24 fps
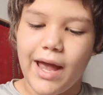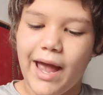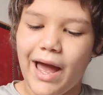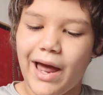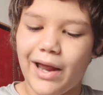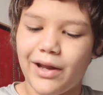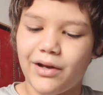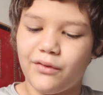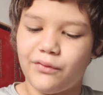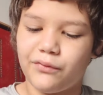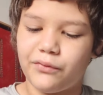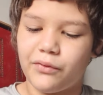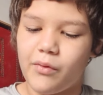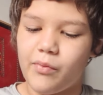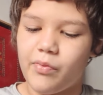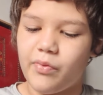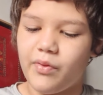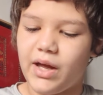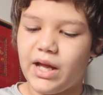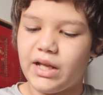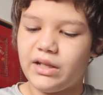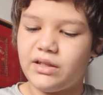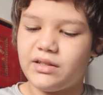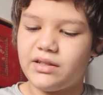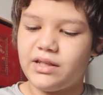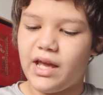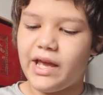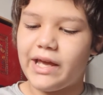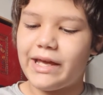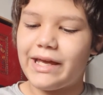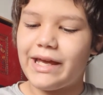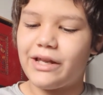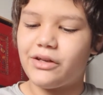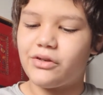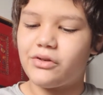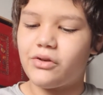And from that
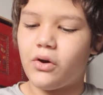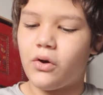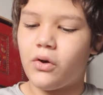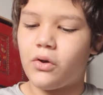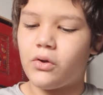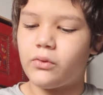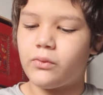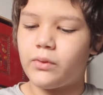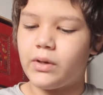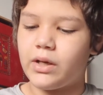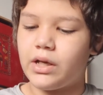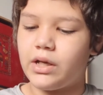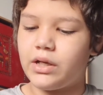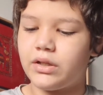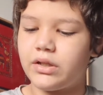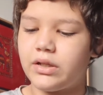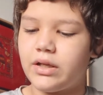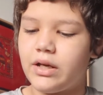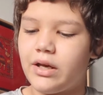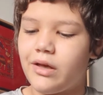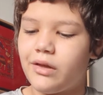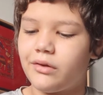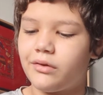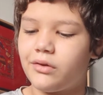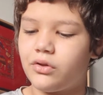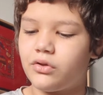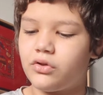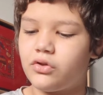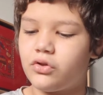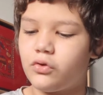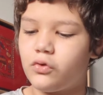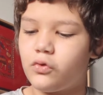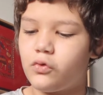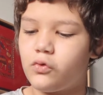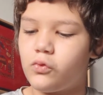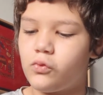day and always, the
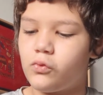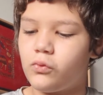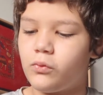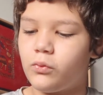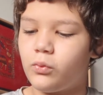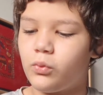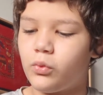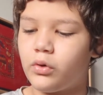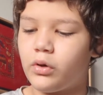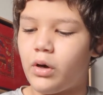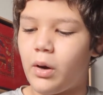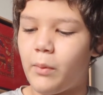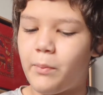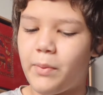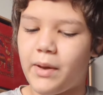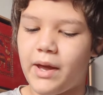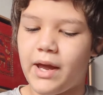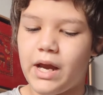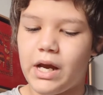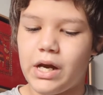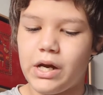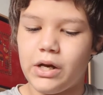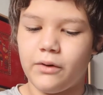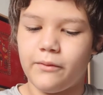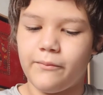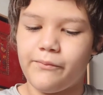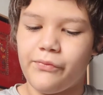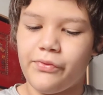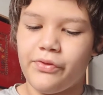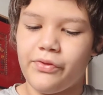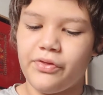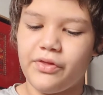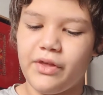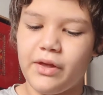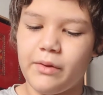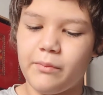two were a pair.
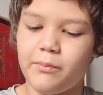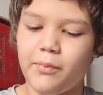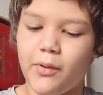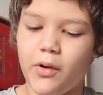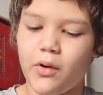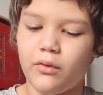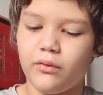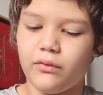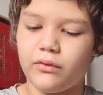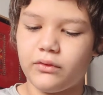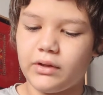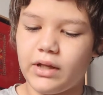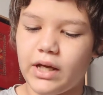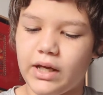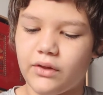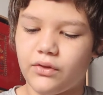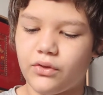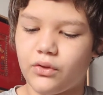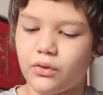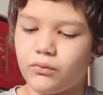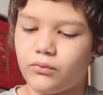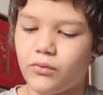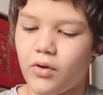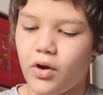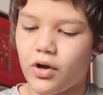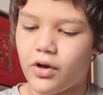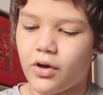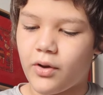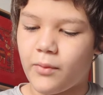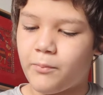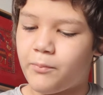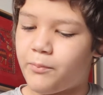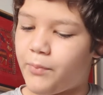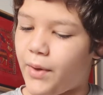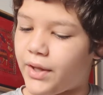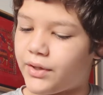They both liked the
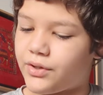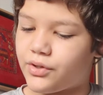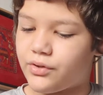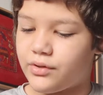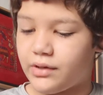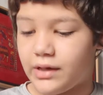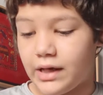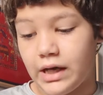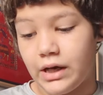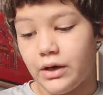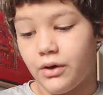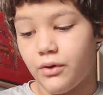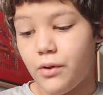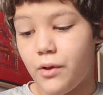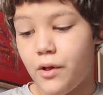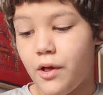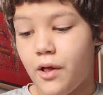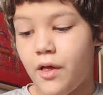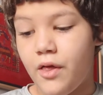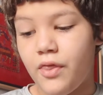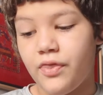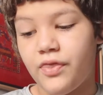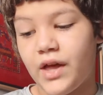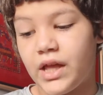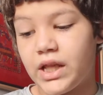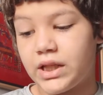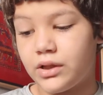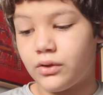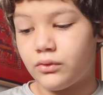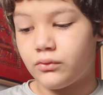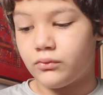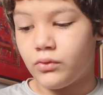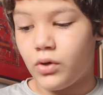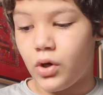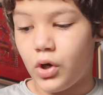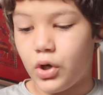rock better now that
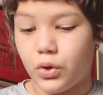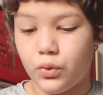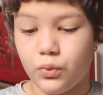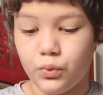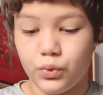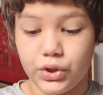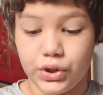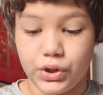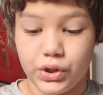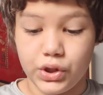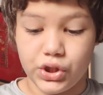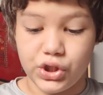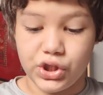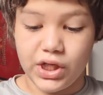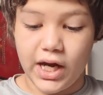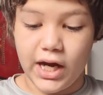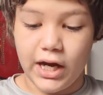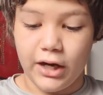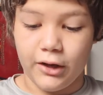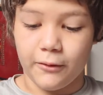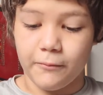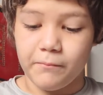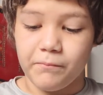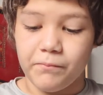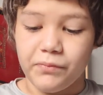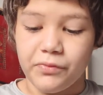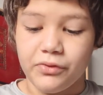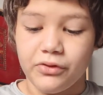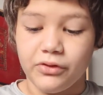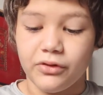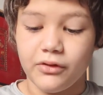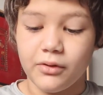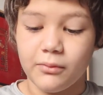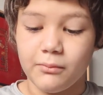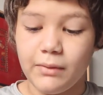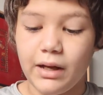the rock was to share.
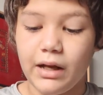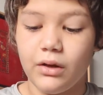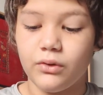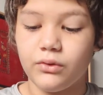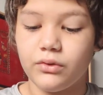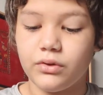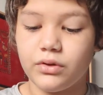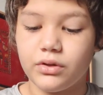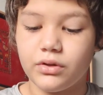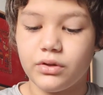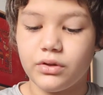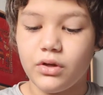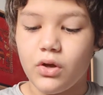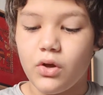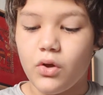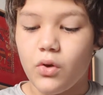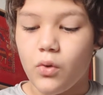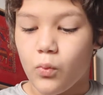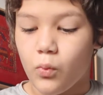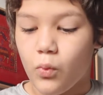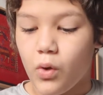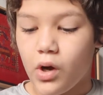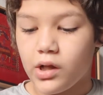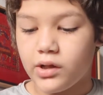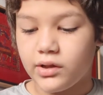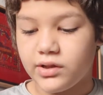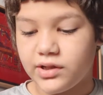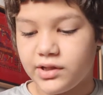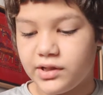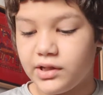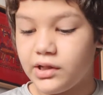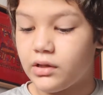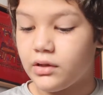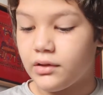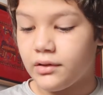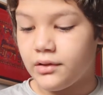The mouse, while still